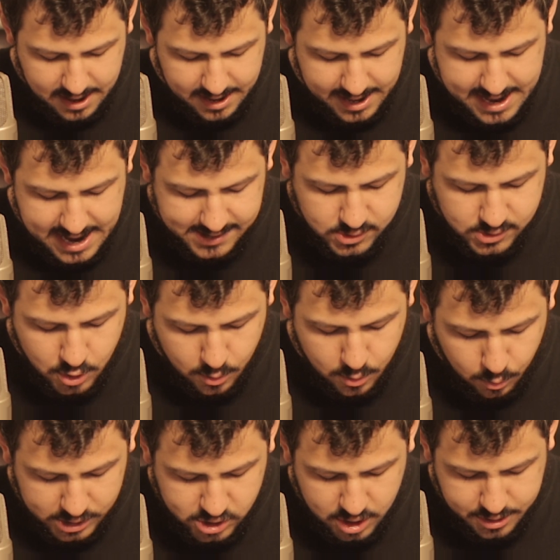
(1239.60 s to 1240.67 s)
He asked her
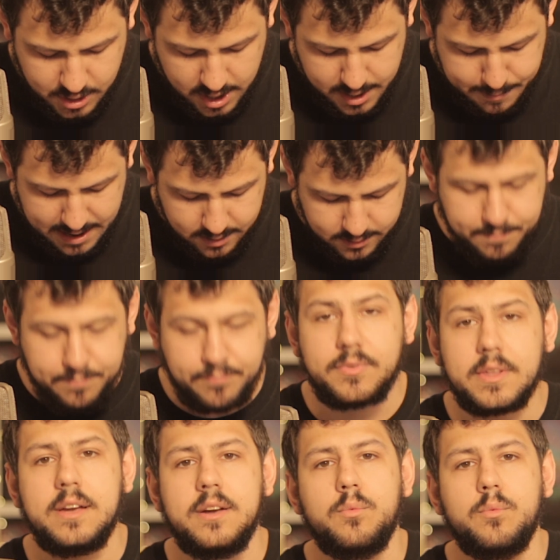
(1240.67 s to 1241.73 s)
what she thought about
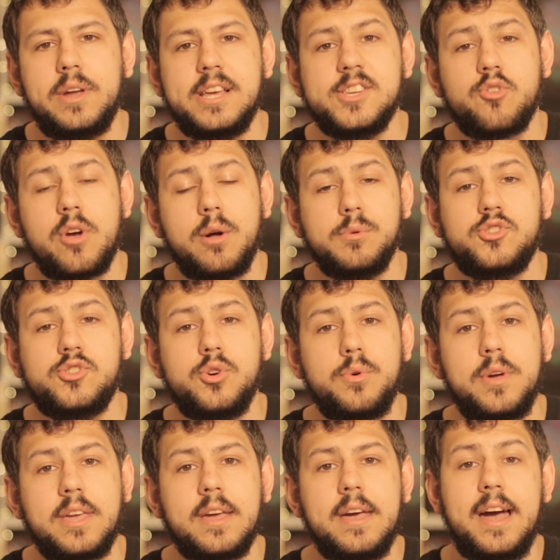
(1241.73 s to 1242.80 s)
what Israel was
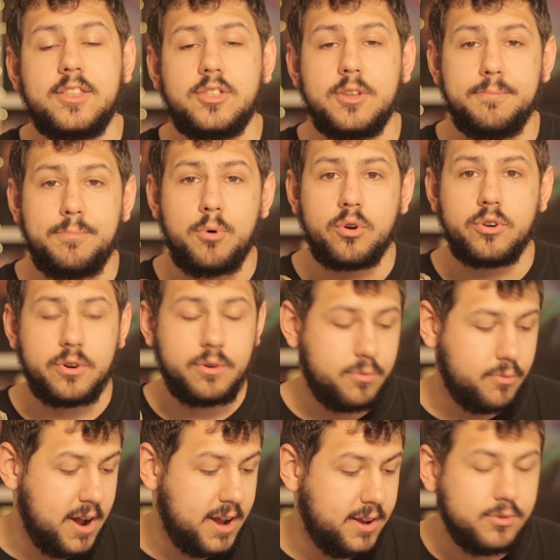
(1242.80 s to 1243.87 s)
doing at the border,
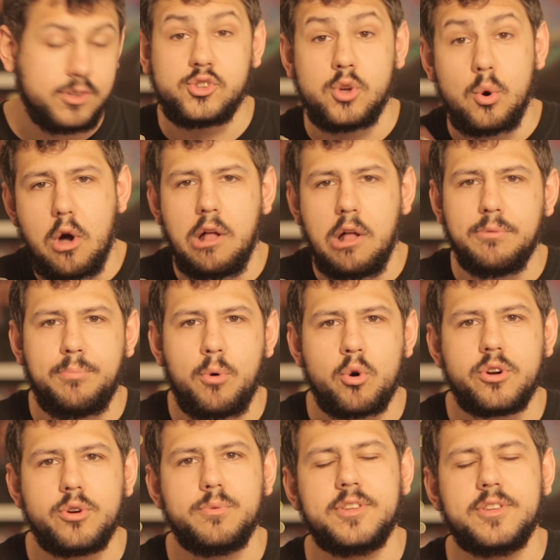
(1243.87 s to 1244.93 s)
right? The so-called
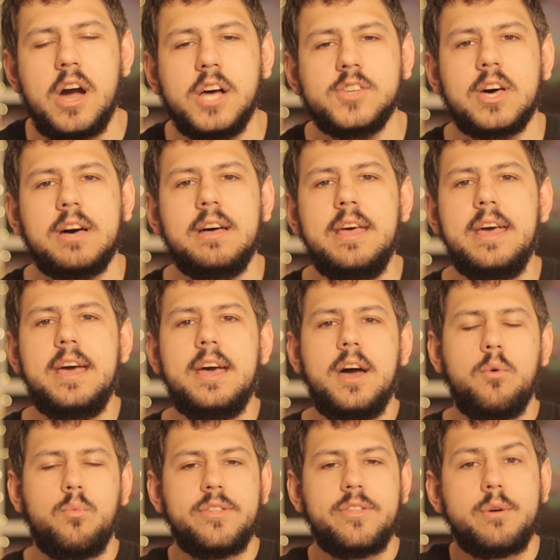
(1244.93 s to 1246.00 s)
border with Gaza,
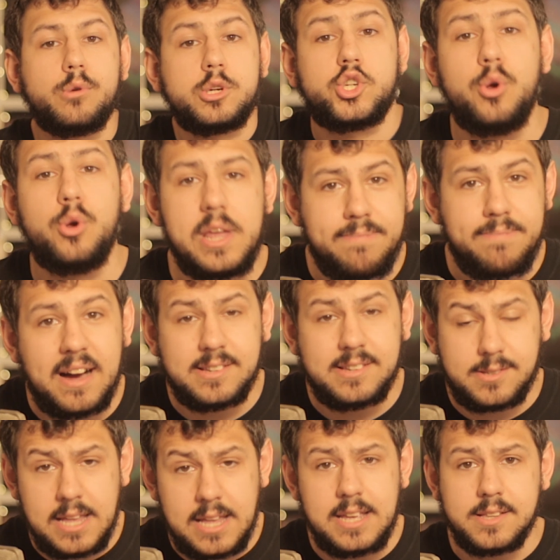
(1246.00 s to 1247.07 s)
where they were shooting
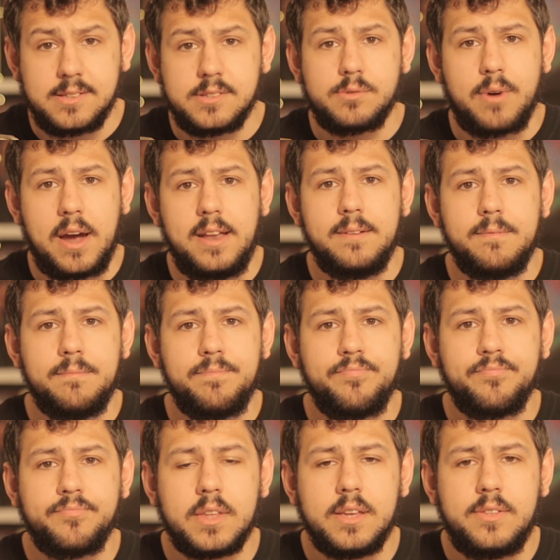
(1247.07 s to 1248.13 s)
Palestinians, right?
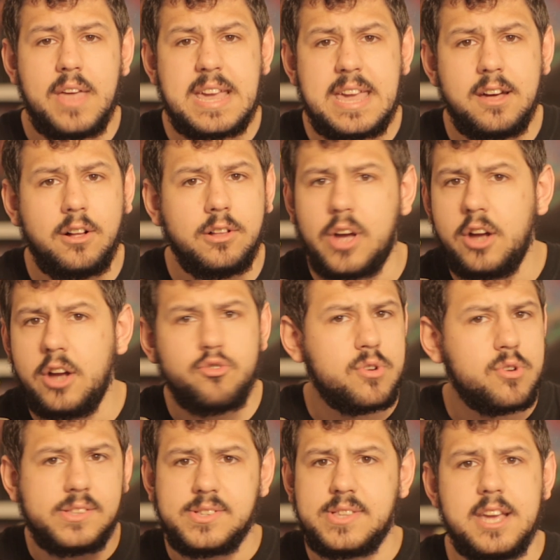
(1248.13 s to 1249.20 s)
They killed
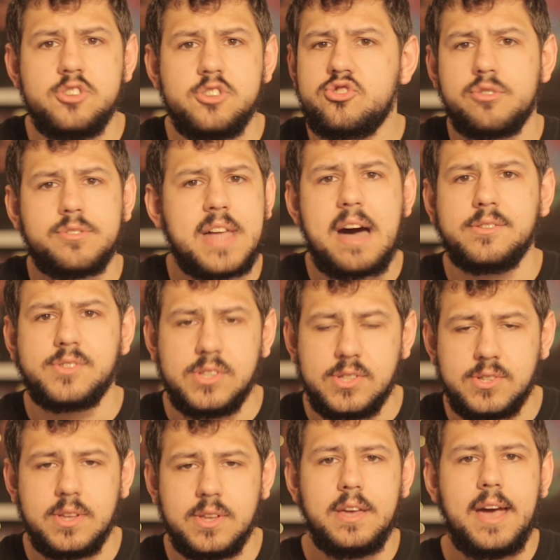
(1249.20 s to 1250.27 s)
hundreds, they injured
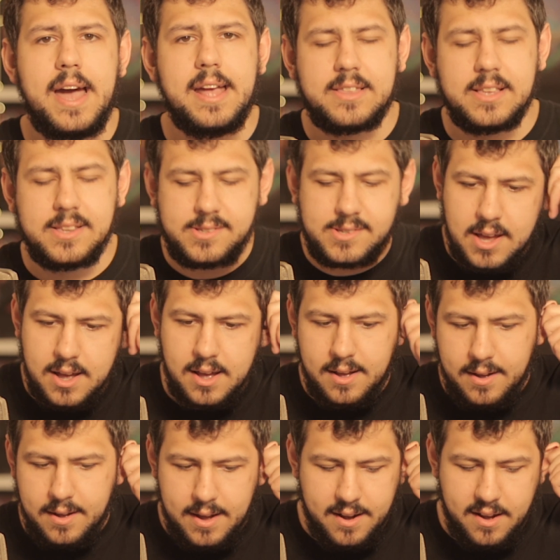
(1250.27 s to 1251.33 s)
thousands at this
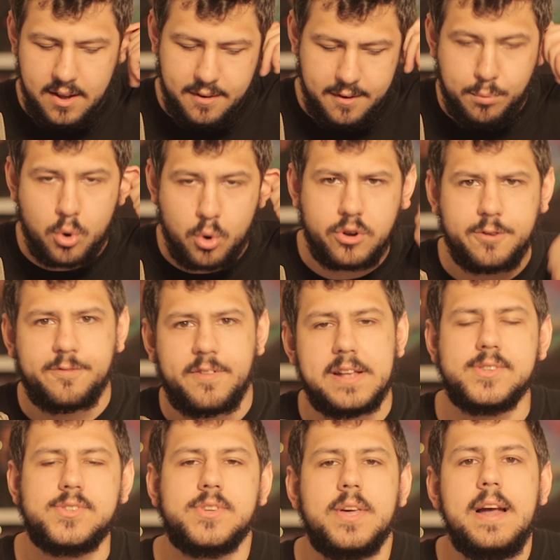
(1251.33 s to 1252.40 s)
border
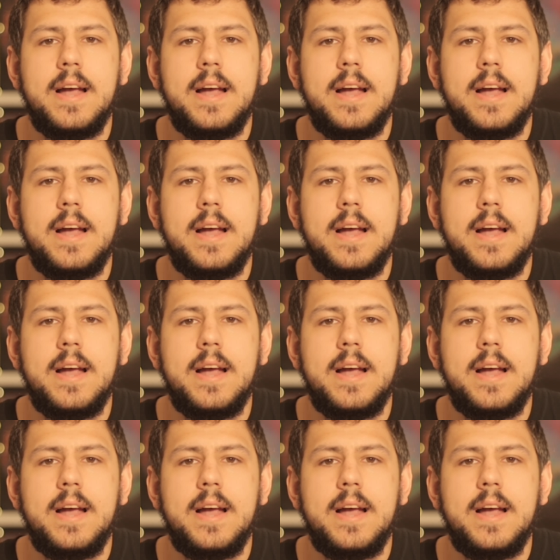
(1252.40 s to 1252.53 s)
fence.